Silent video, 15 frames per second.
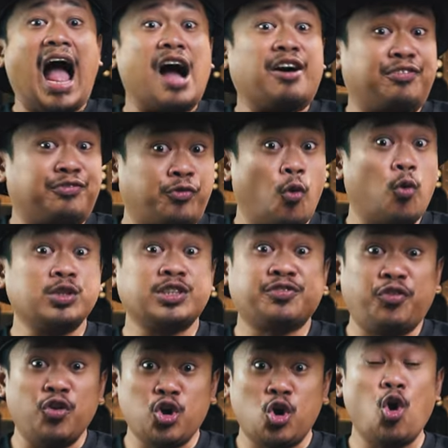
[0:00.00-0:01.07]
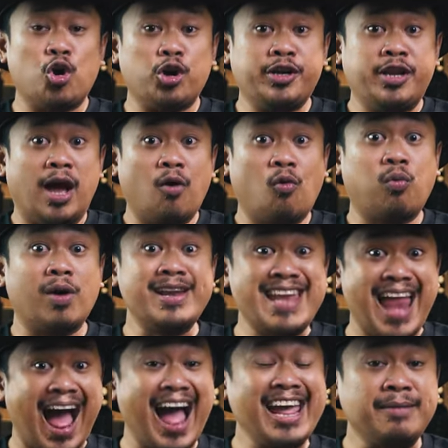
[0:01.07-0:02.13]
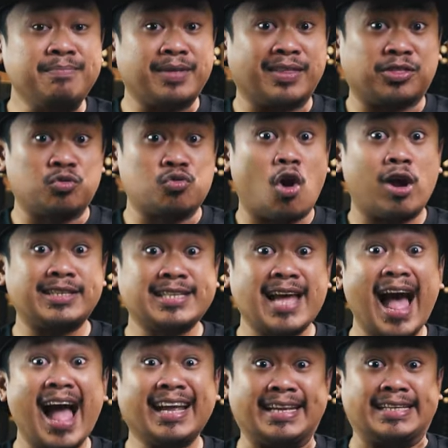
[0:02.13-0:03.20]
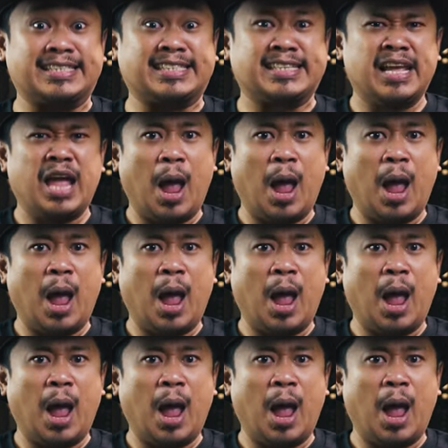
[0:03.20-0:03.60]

A force for good when aimed at the right targets,